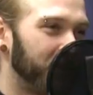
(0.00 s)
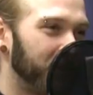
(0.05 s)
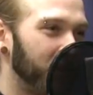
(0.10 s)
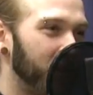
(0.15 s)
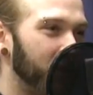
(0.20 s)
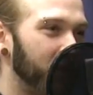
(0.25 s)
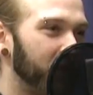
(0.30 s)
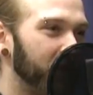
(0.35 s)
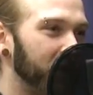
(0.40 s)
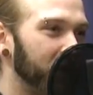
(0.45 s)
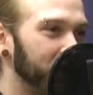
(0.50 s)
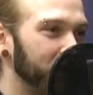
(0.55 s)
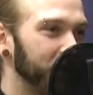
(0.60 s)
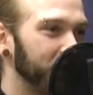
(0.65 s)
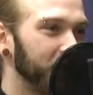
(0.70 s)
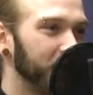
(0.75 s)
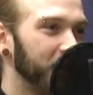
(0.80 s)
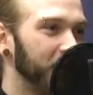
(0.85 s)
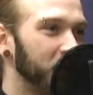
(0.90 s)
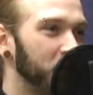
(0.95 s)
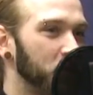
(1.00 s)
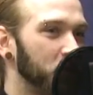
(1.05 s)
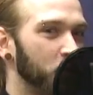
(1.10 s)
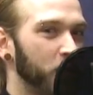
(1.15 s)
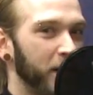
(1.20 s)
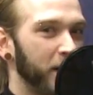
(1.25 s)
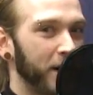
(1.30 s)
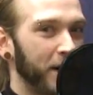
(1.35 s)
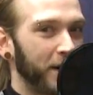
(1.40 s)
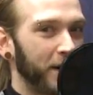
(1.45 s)
for our events,
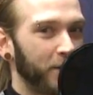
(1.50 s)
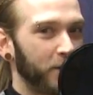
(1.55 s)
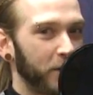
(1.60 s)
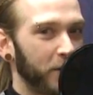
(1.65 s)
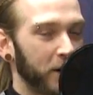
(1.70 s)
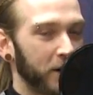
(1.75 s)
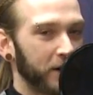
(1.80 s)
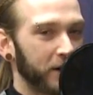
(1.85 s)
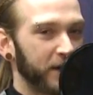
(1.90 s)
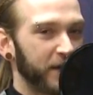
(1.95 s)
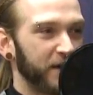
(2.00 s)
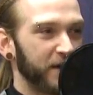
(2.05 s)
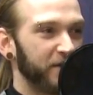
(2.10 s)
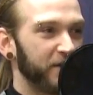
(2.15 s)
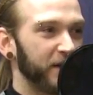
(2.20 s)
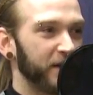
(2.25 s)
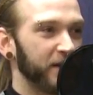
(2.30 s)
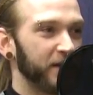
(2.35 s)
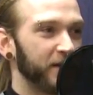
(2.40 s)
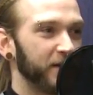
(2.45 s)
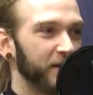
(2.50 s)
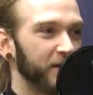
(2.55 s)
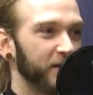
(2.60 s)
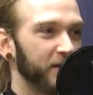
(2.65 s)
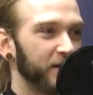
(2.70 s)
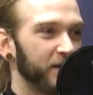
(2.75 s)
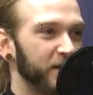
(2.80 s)
where we're given